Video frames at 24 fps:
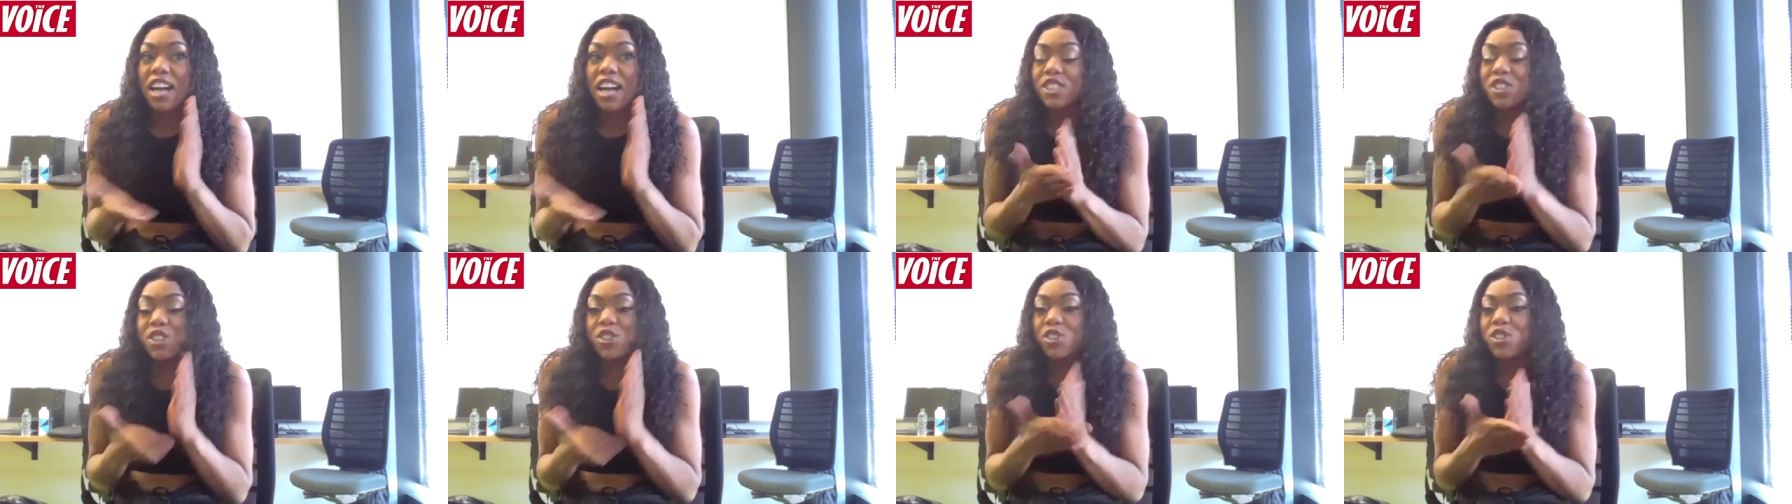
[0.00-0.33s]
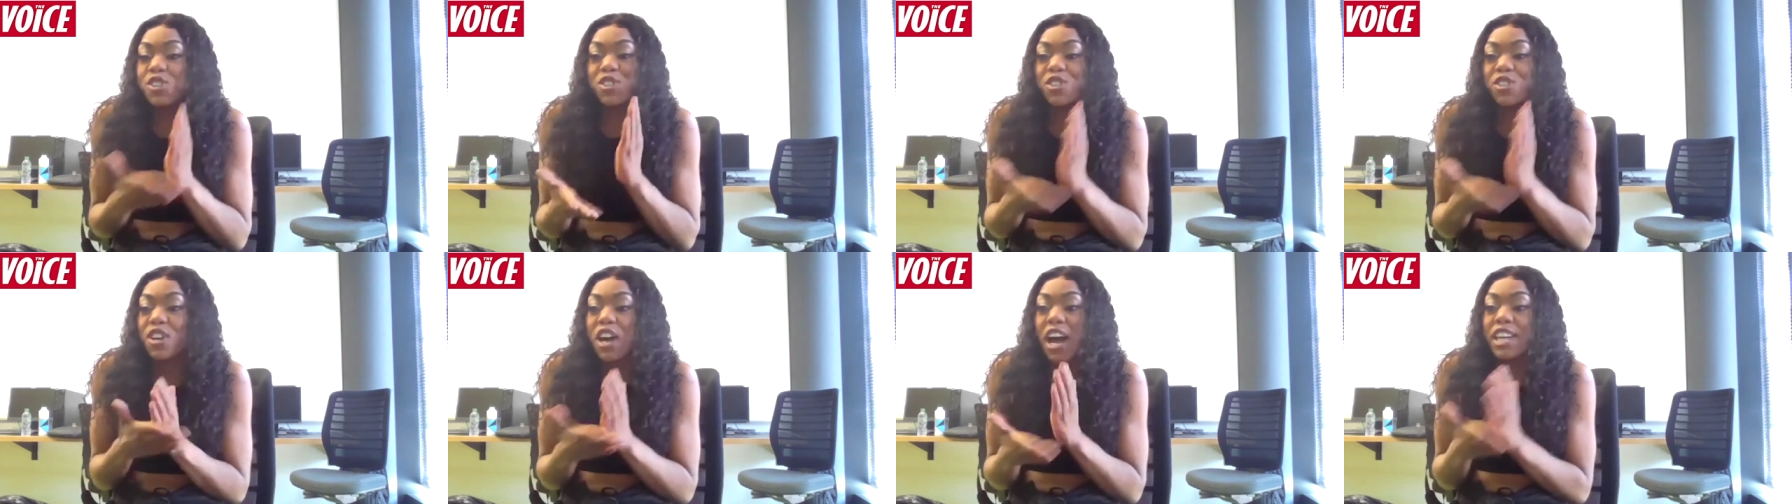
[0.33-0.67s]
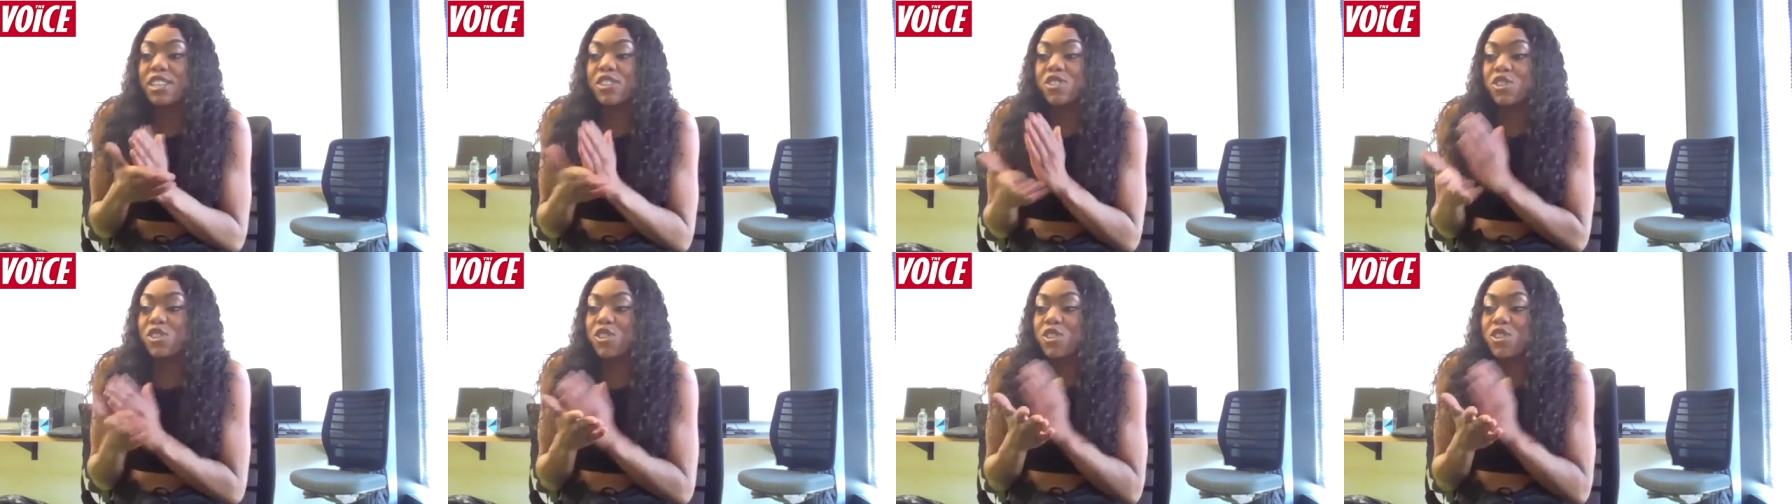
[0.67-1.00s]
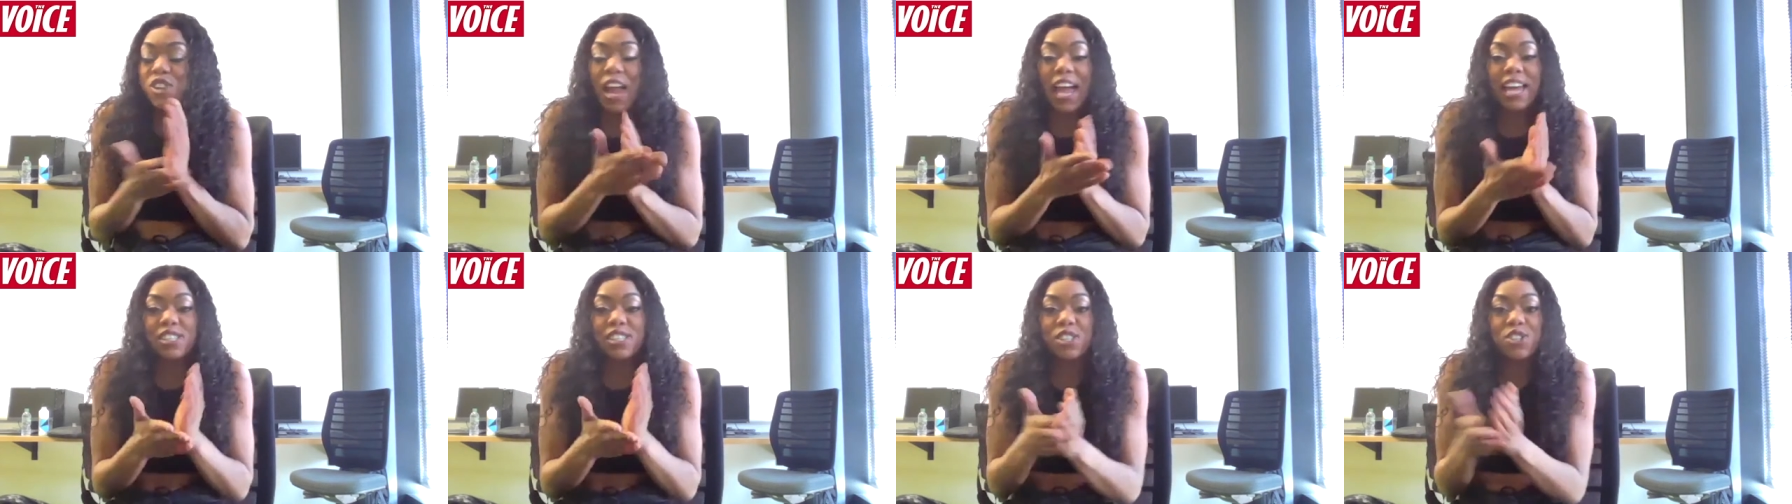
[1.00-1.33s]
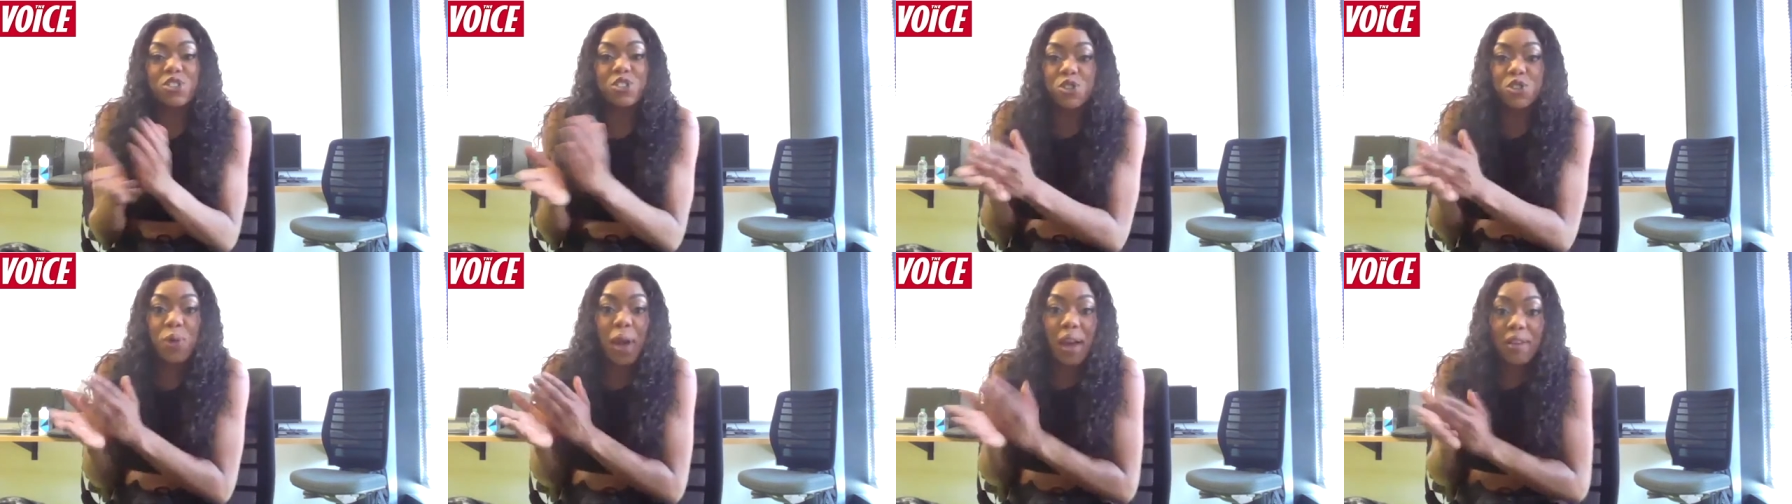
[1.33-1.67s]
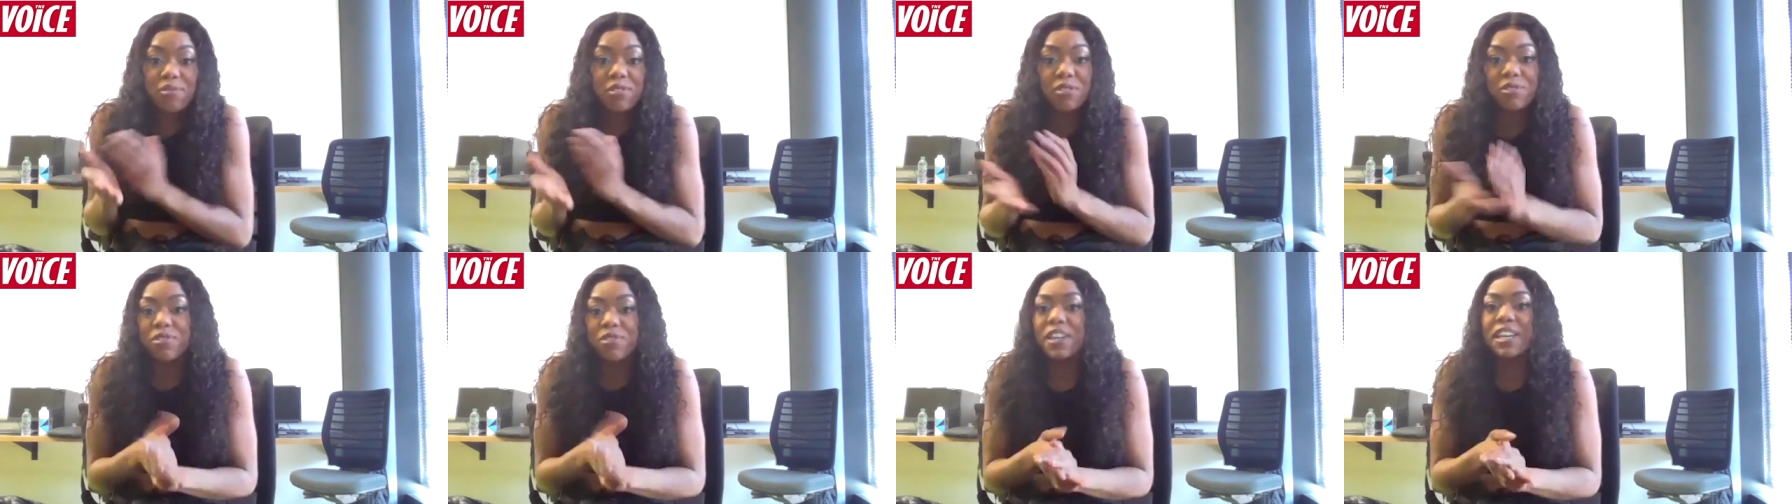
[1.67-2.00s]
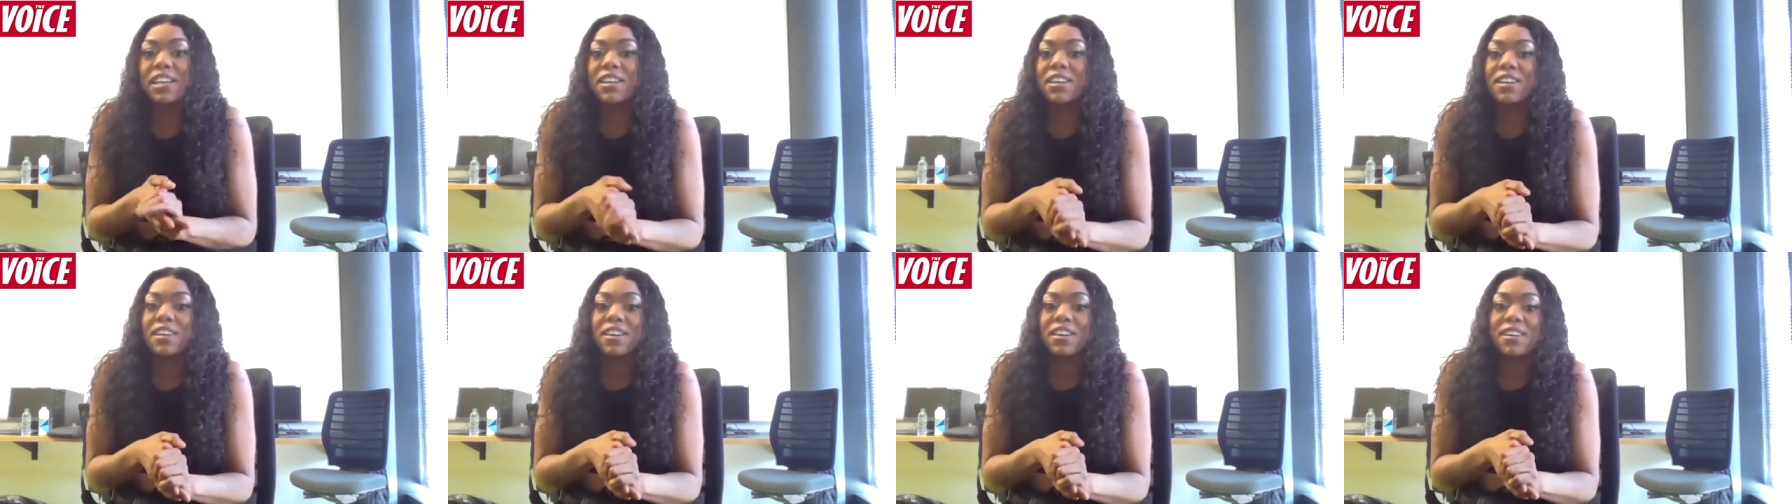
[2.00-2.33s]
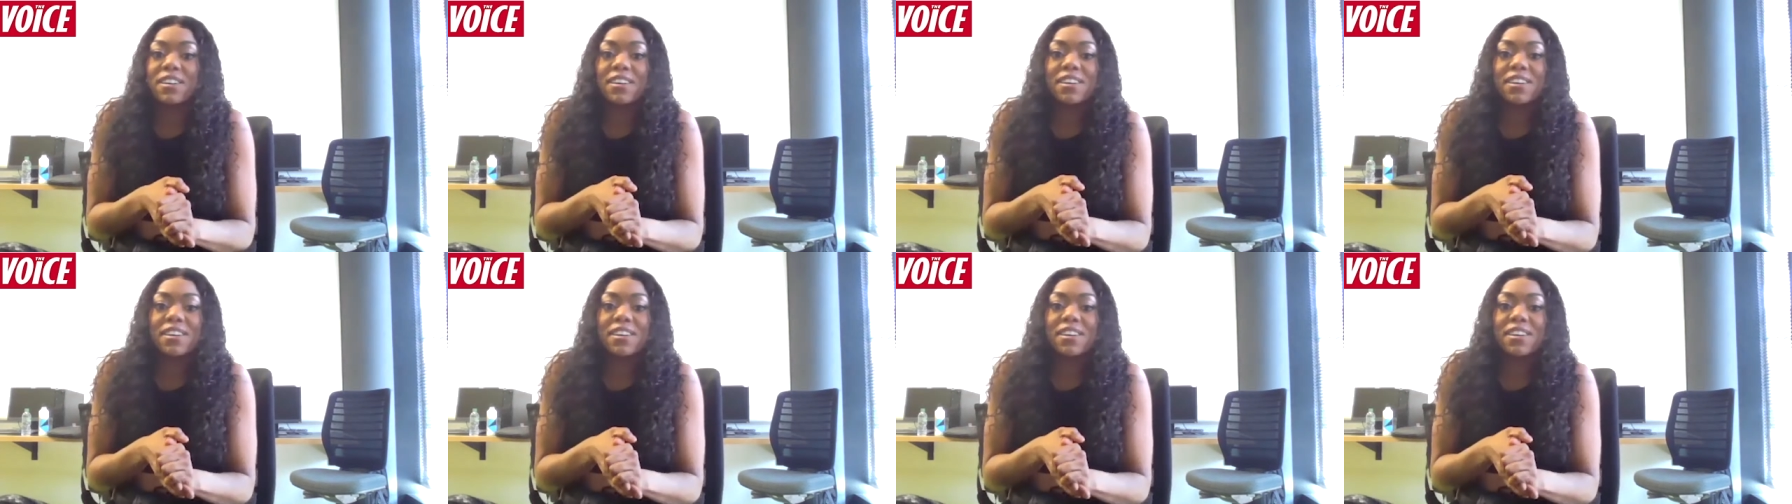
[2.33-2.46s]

I just I just like to do everything.